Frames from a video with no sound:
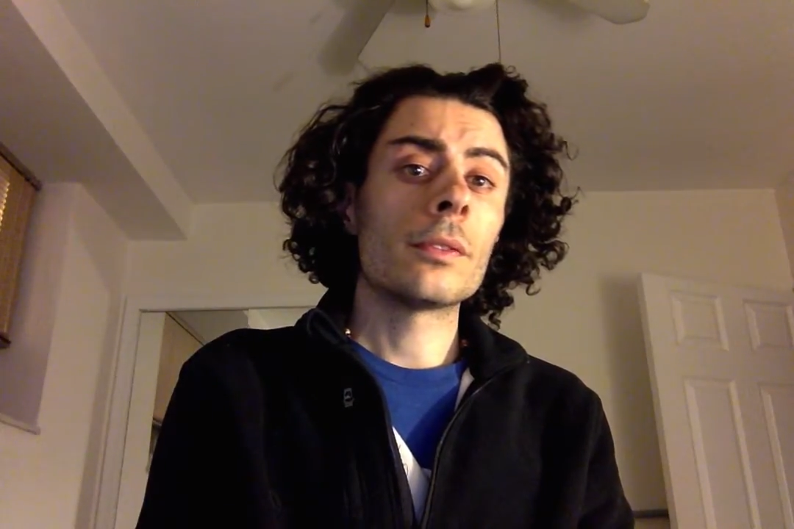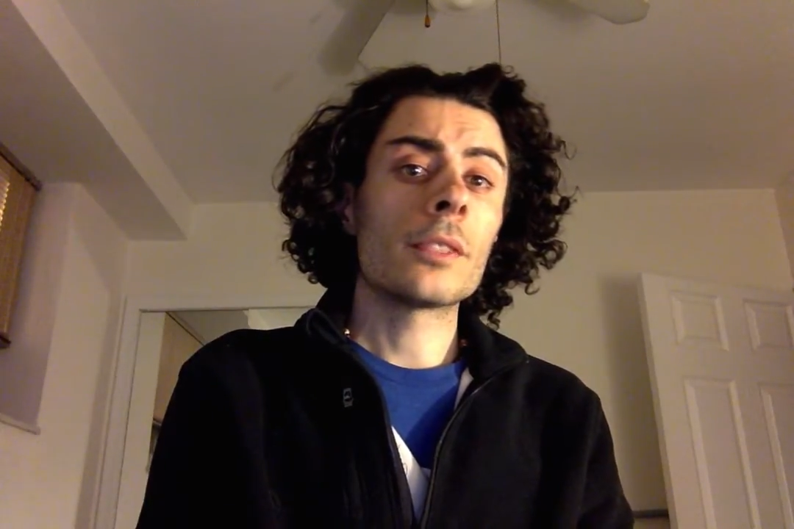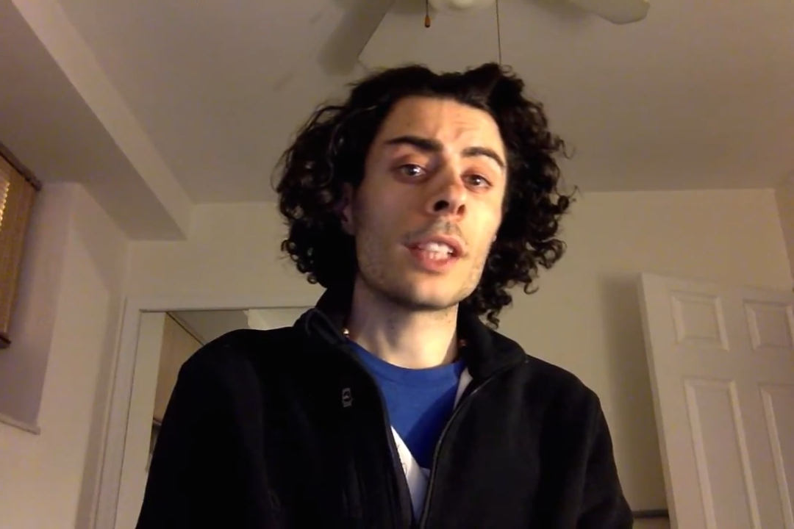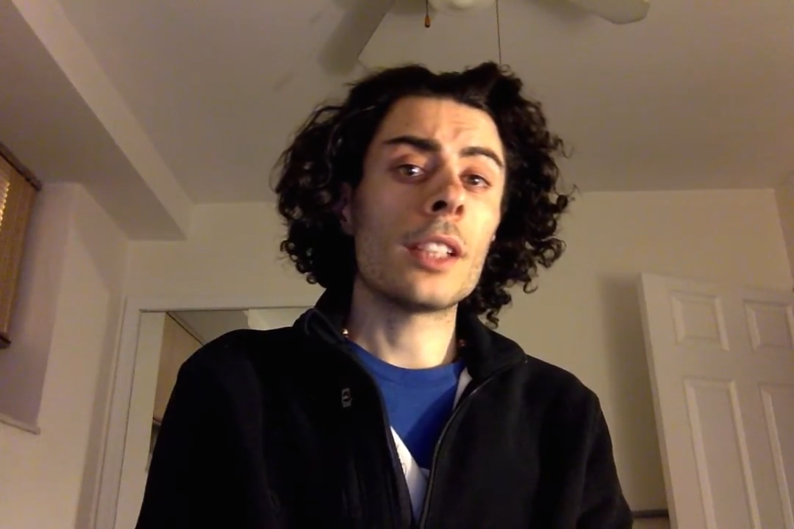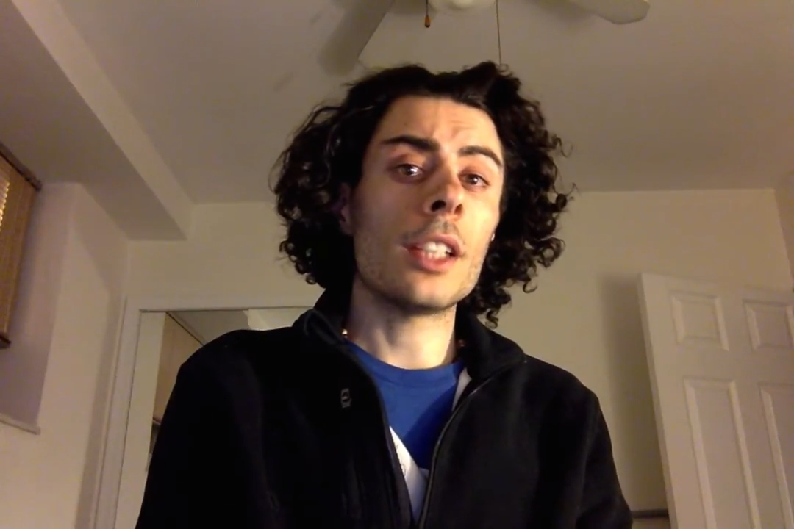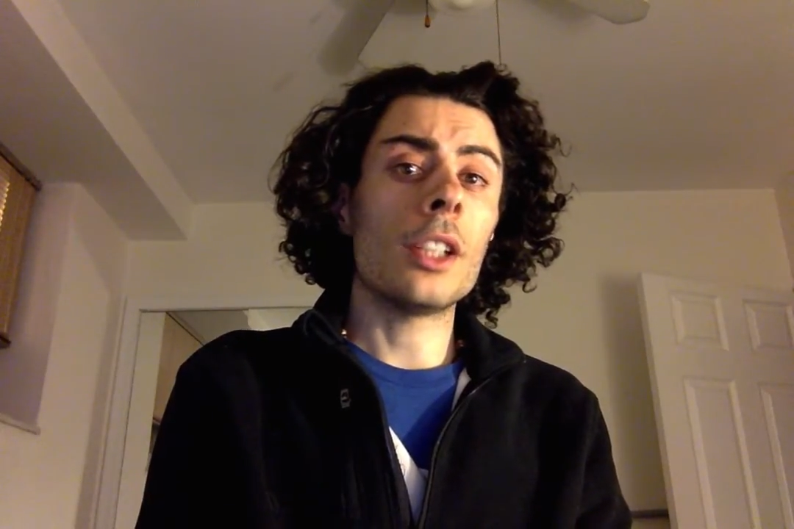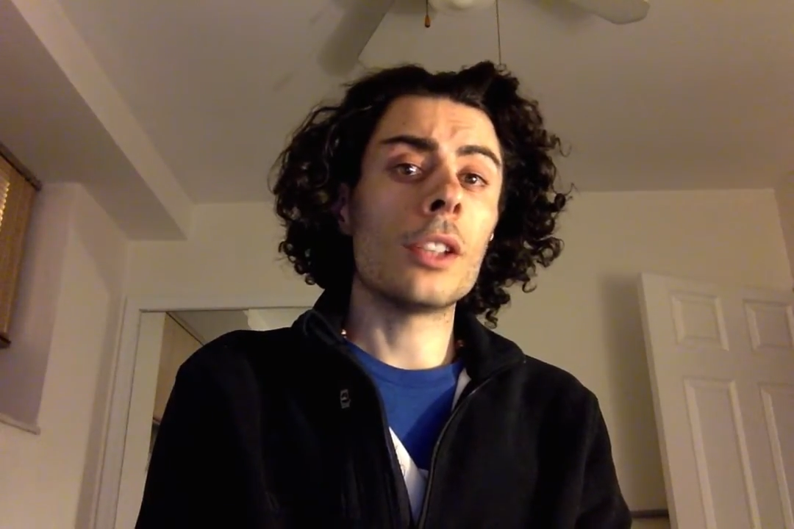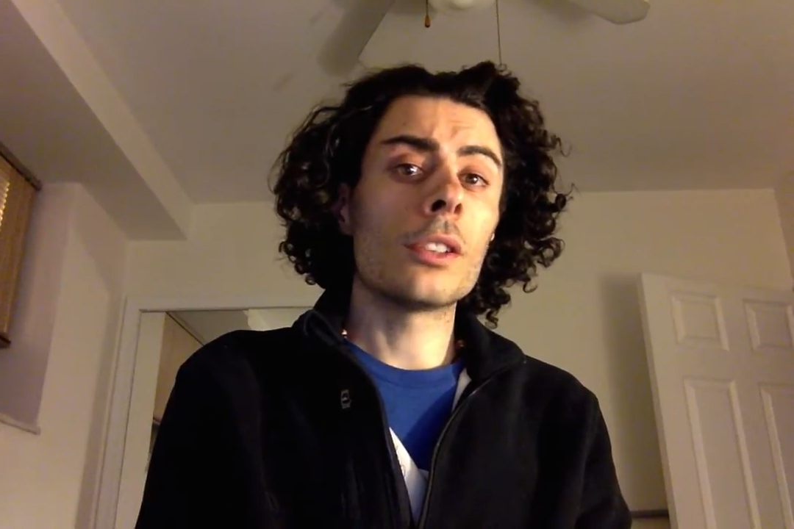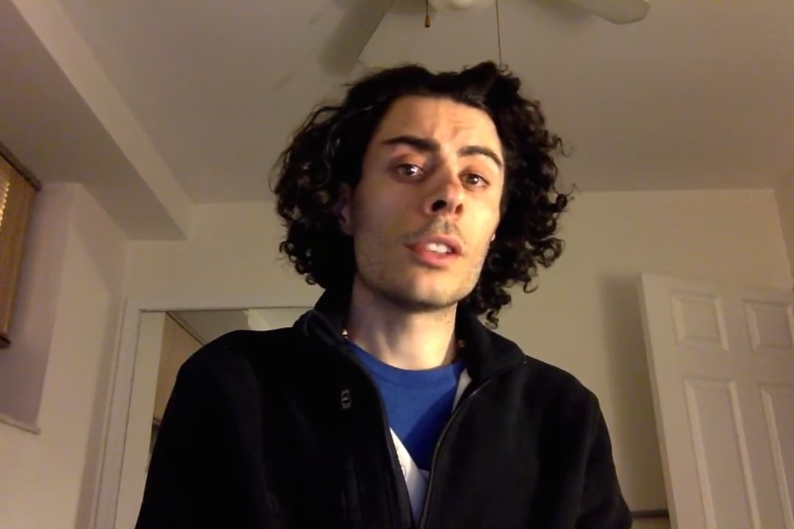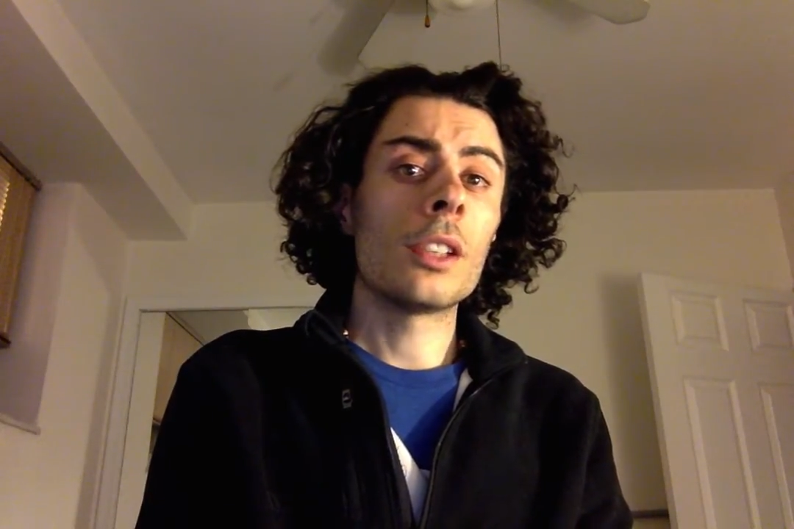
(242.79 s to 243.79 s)

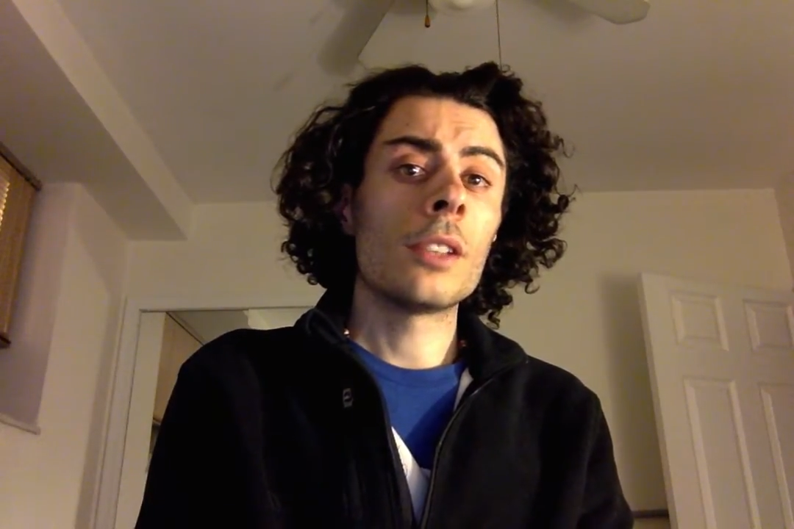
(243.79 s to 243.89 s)
continue